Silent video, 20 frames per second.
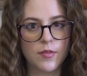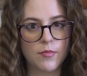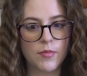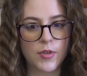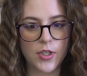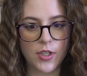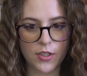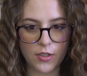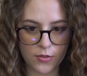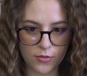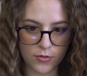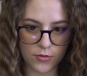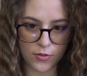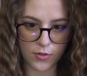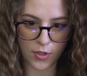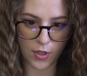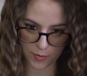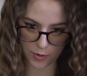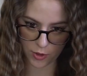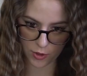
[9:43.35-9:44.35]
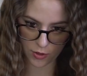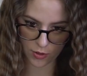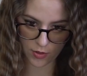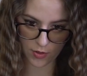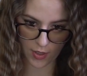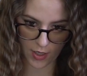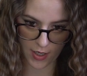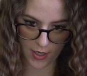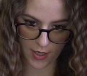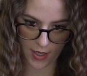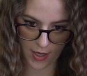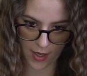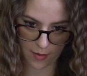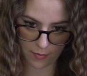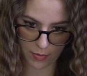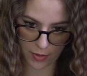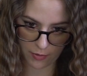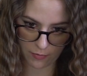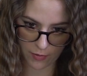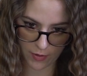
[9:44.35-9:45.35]
pretty cool. I'm just not
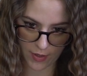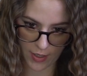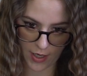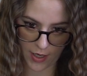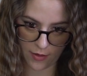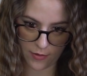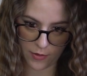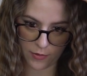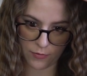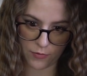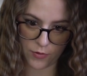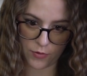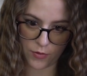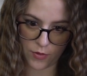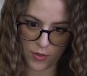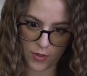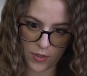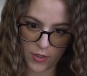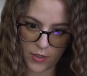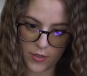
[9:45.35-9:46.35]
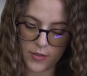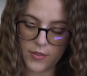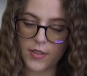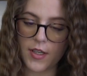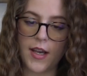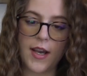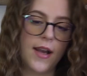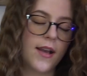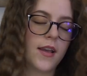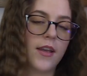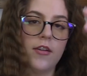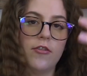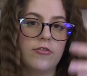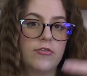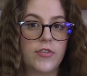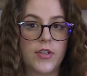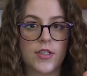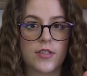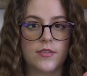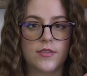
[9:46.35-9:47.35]
happy with how the root looks. I can
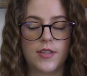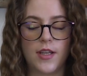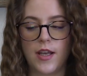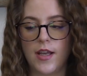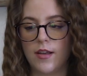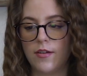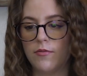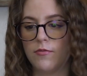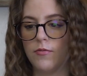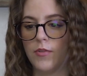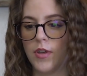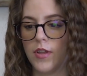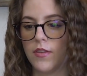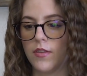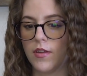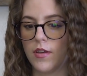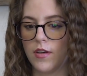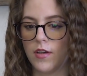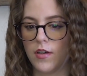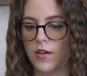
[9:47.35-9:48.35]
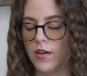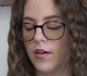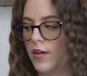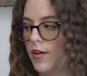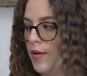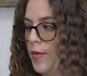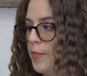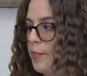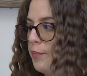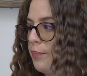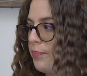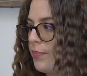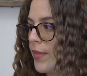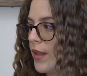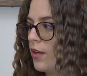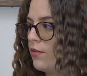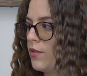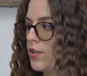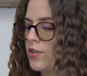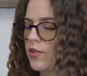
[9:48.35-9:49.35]
fix that with
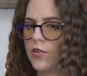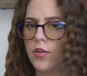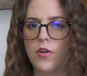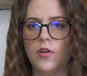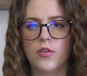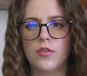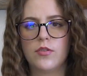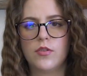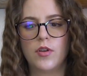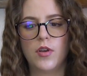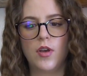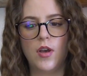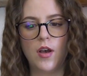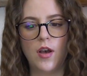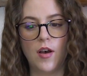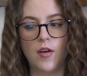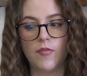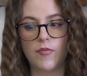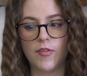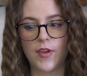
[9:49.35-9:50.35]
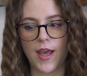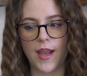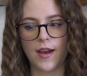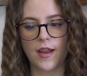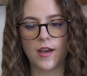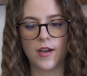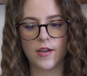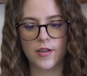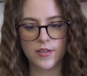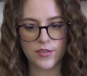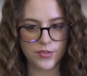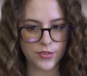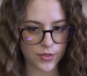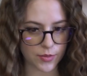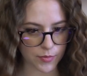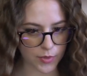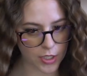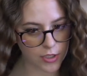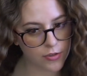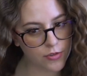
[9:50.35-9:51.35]
what's called a flat iron, so
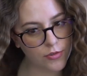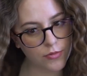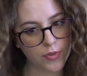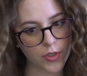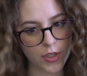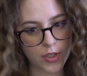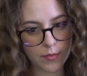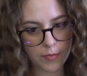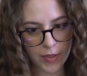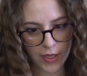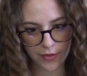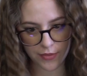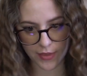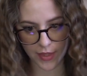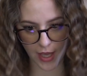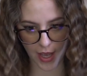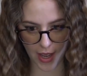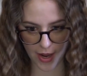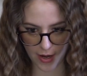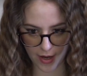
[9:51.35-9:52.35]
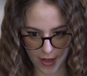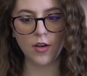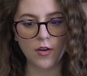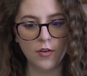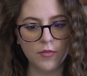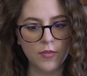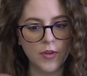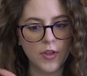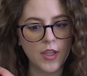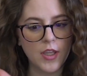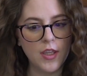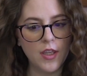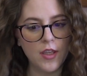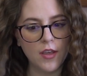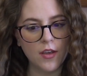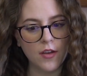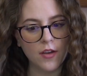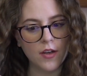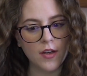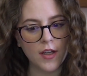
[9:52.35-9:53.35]
I'm not too worried about that. Over
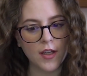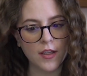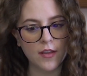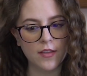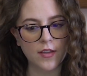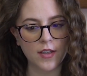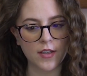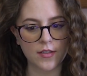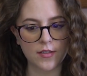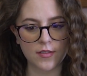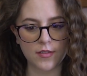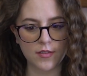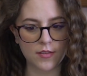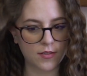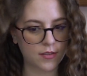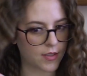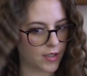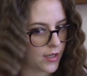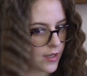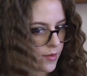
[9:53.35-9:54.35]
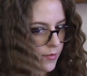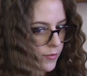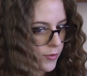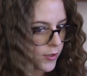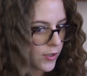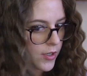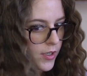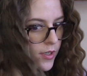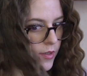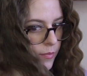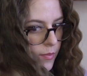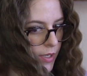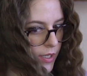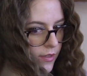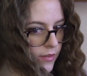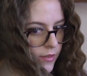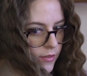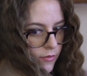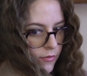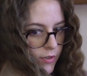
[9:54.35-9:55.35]
here like this that I'm worried
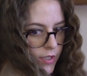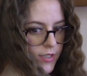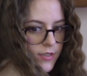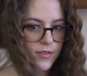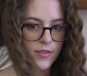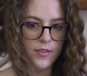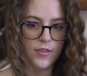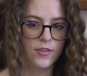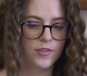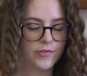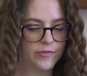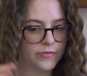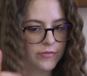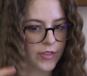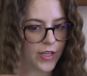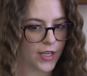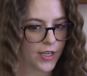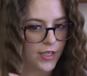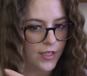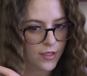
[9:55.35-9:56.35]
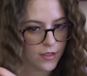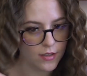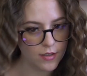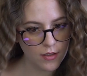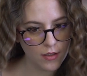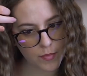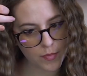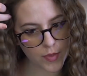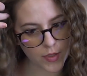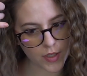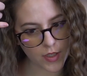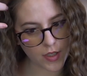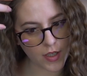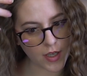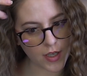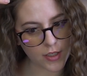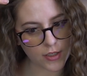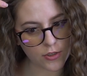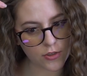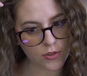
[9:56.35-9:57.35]
about, the rest is fine, but
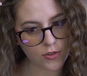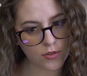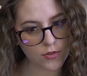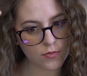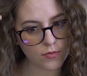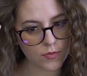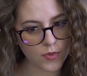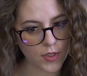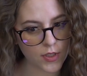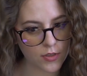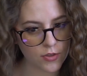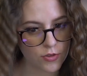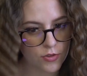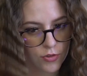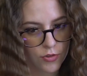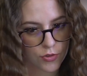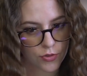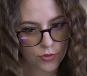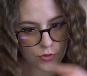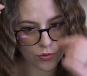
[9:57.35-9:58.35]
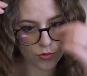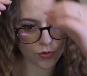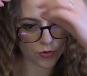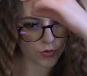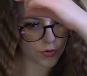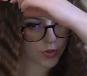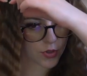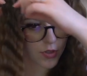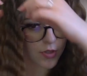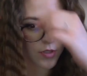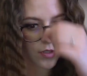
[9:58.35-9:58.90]
I just want to,